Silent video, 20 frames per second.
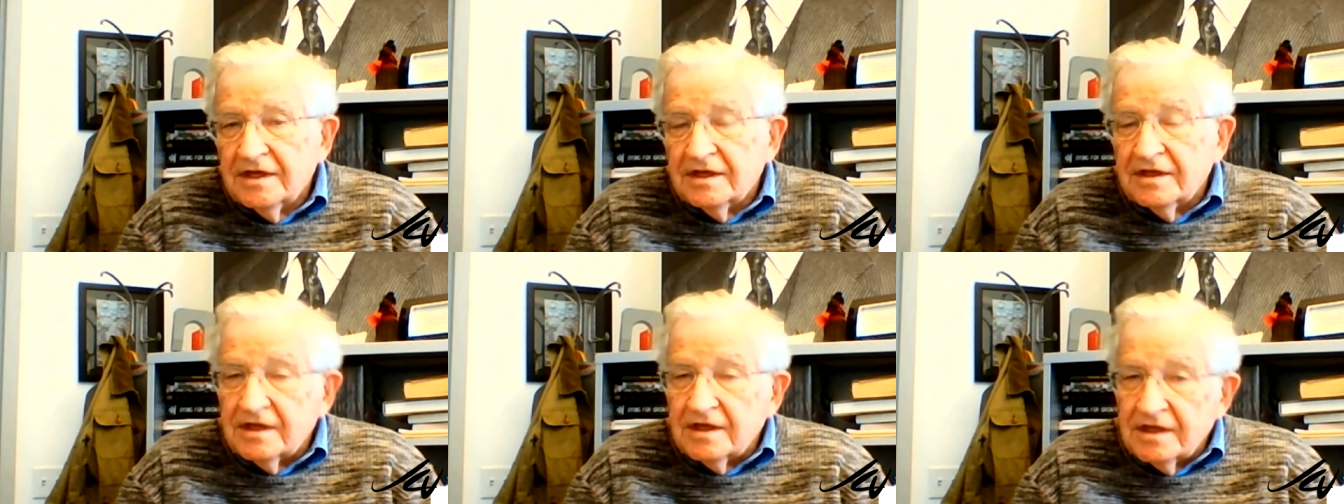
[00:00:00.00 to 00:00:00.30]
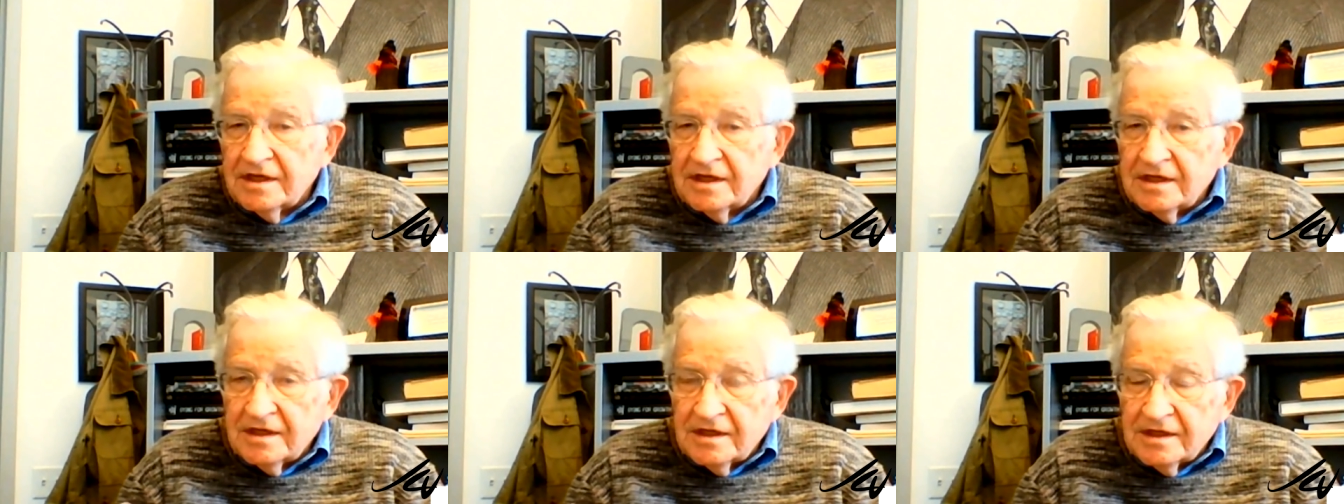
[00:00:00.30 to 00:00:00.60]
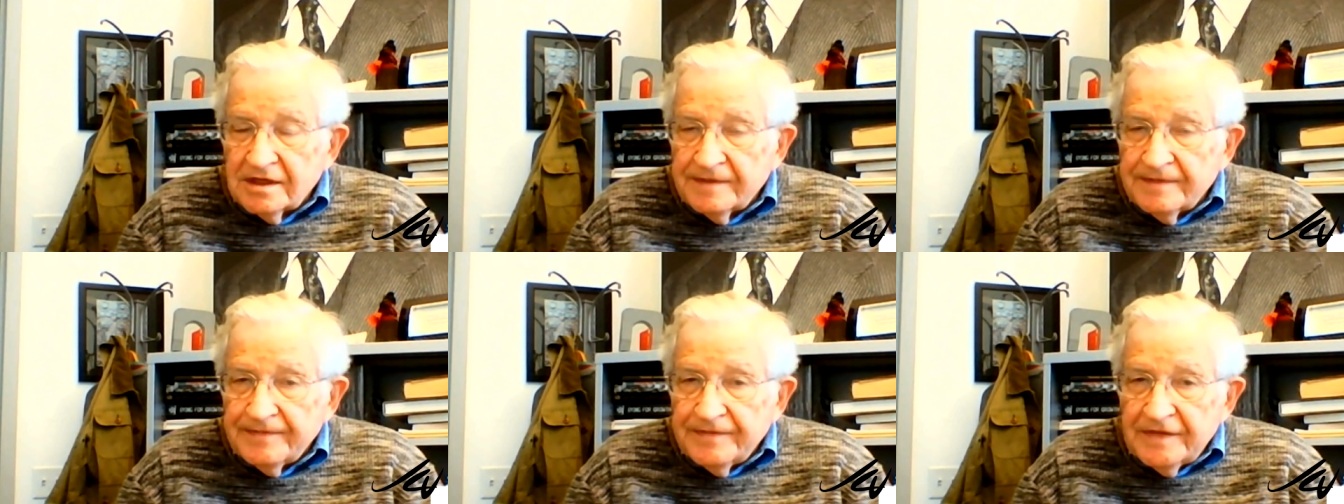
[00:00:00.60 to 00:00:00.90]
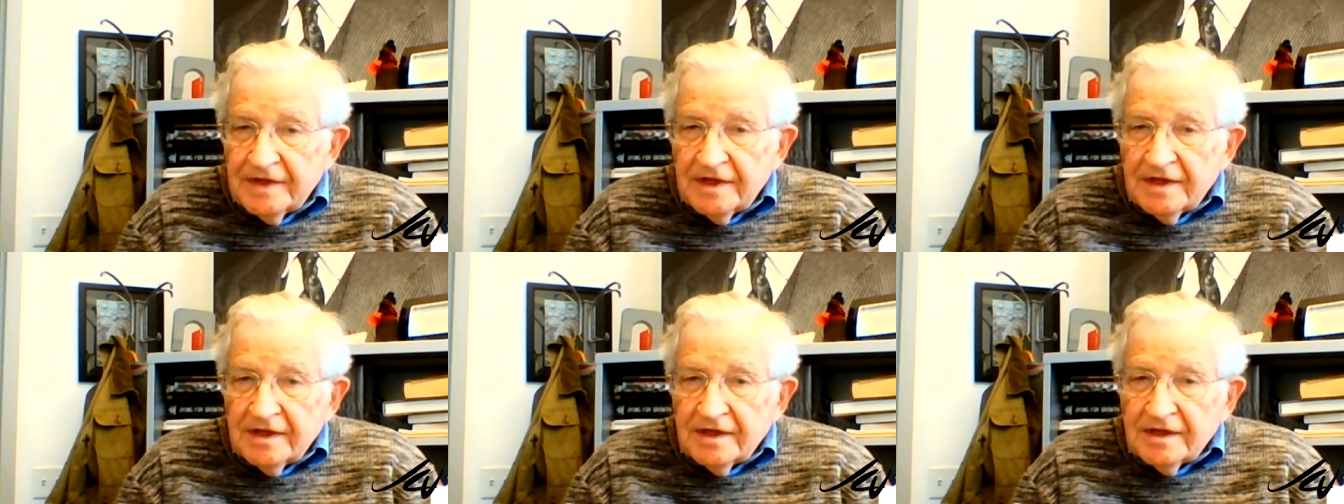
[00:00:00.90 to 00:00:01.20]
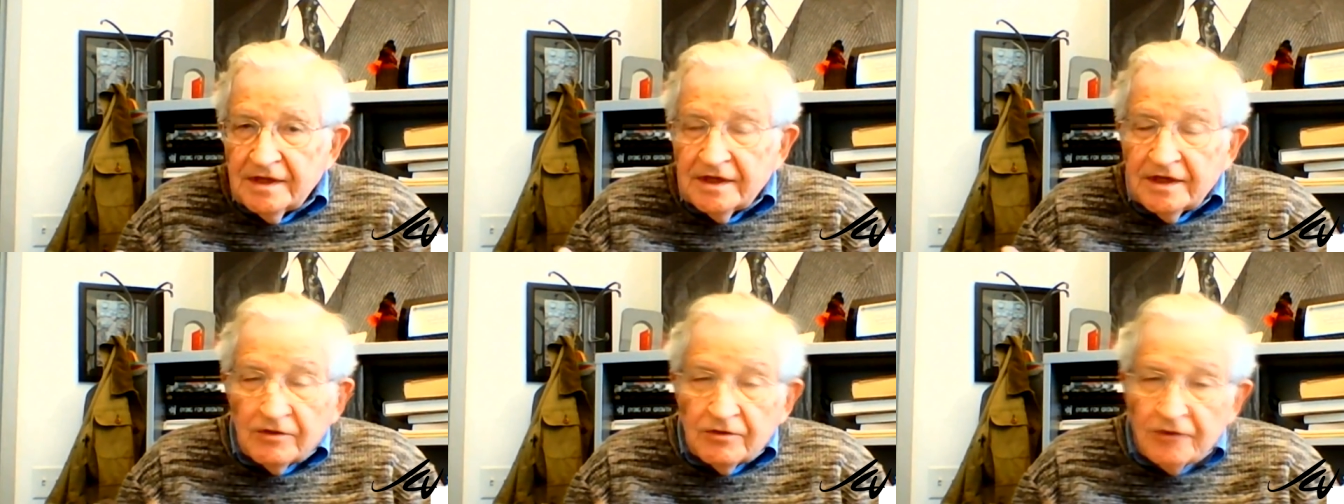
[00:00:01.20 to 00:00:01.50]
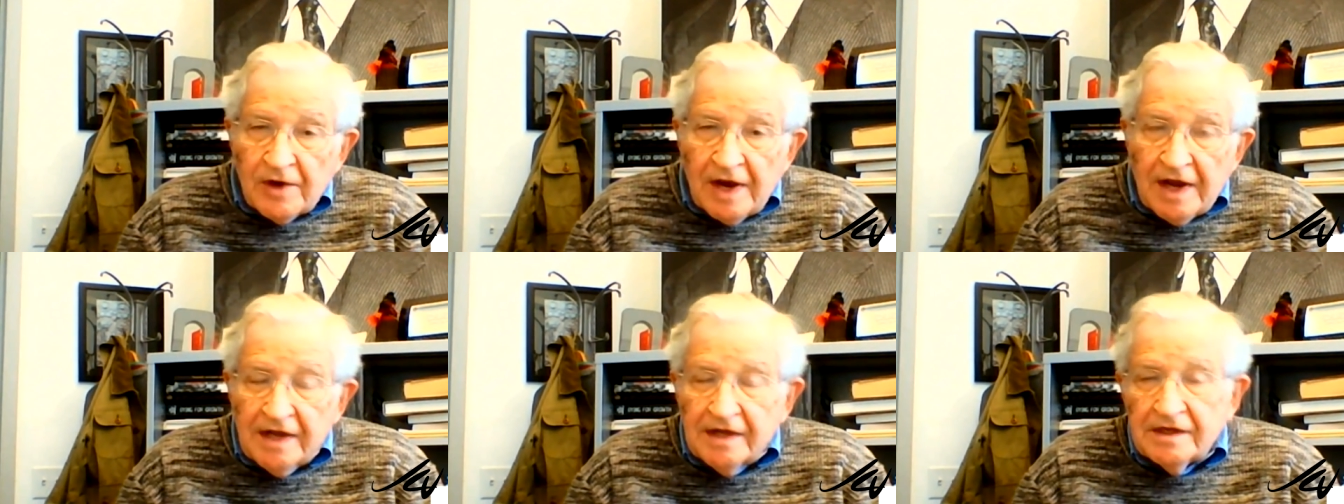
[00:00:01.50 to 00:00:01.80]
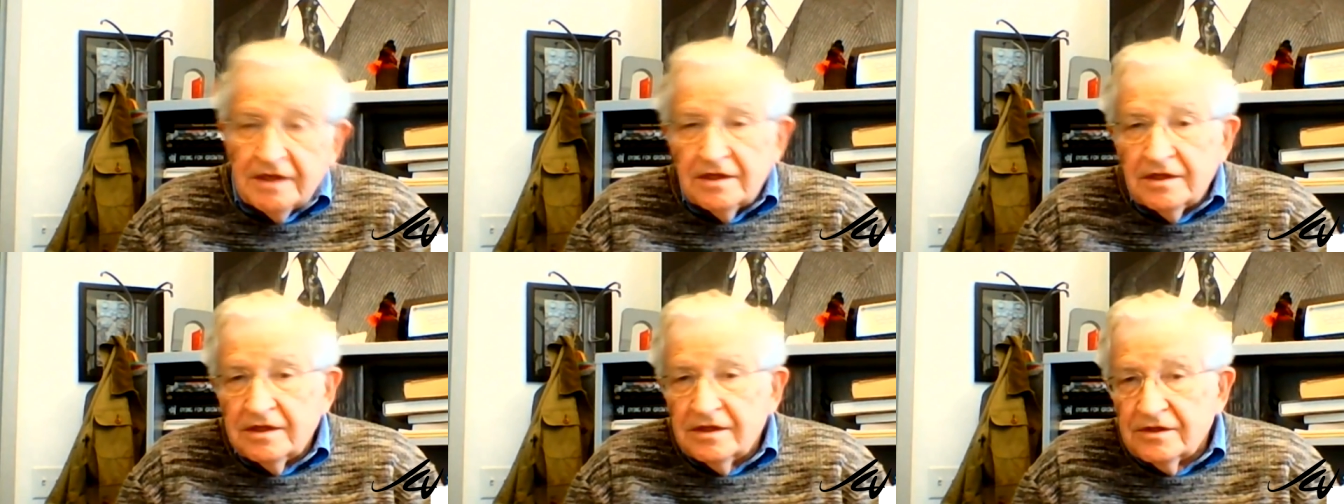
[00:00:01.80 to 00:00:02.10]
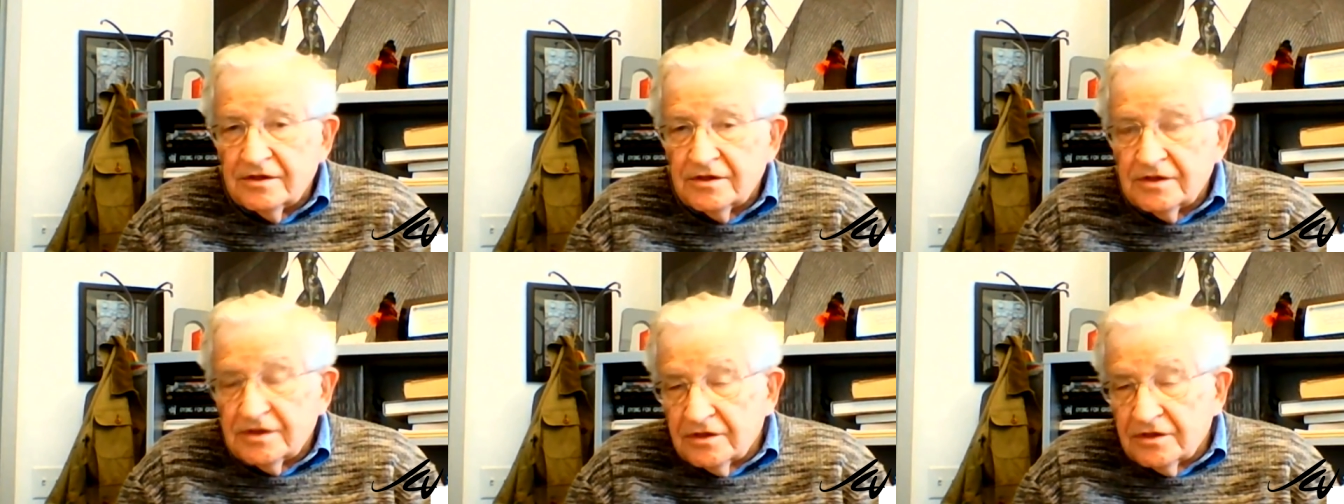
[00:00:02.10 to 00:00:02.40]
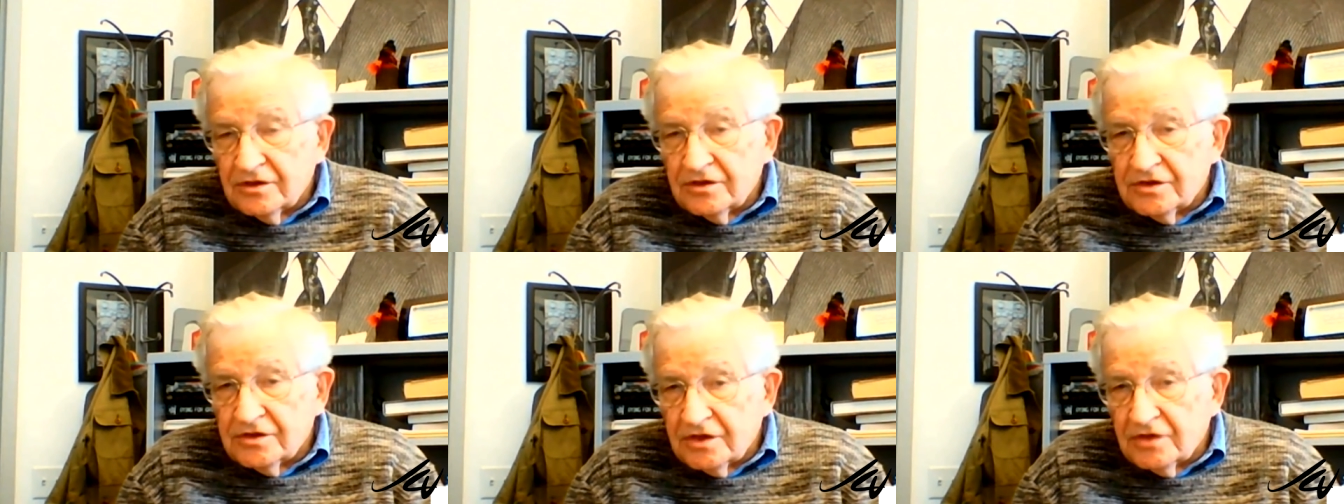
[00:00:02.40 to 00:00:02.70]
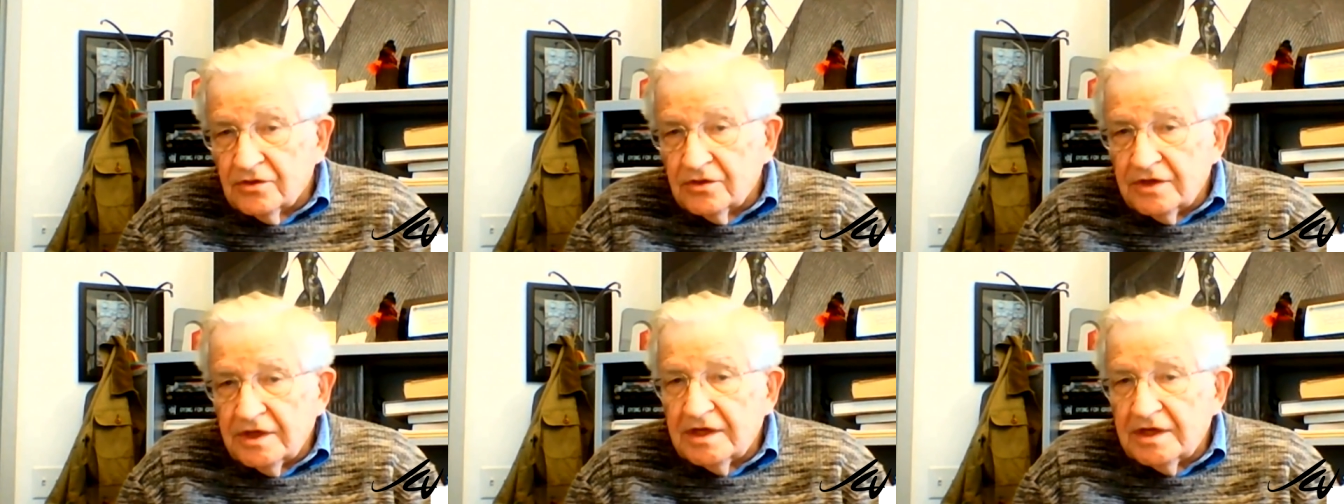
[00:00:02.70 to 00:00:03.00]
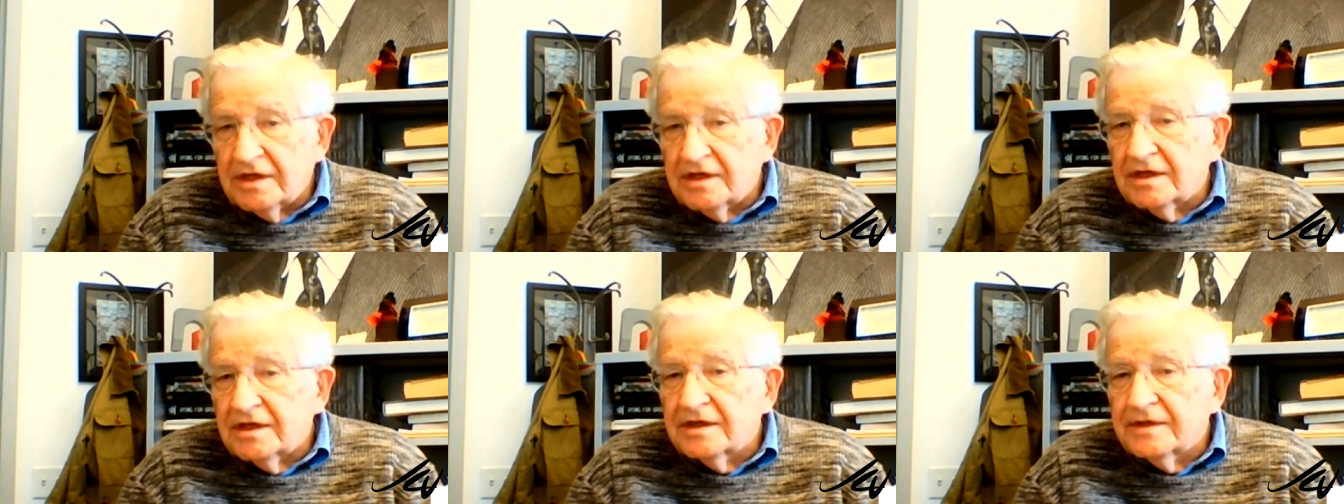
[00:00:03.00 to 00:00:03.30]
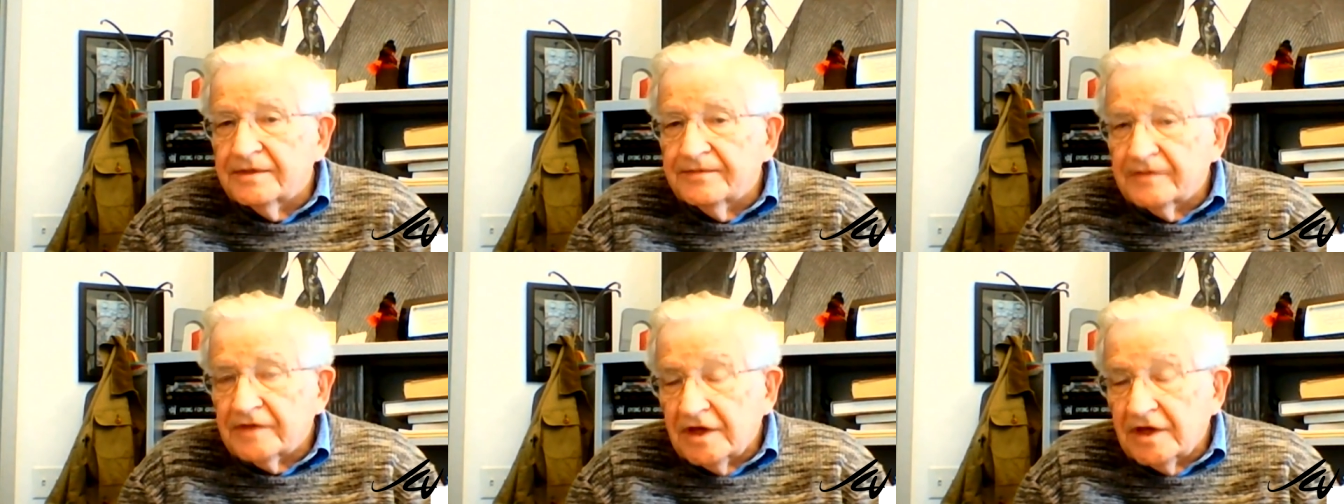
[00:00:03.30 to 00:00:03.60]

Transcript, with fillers: The, uh, the Iran Saudi uh,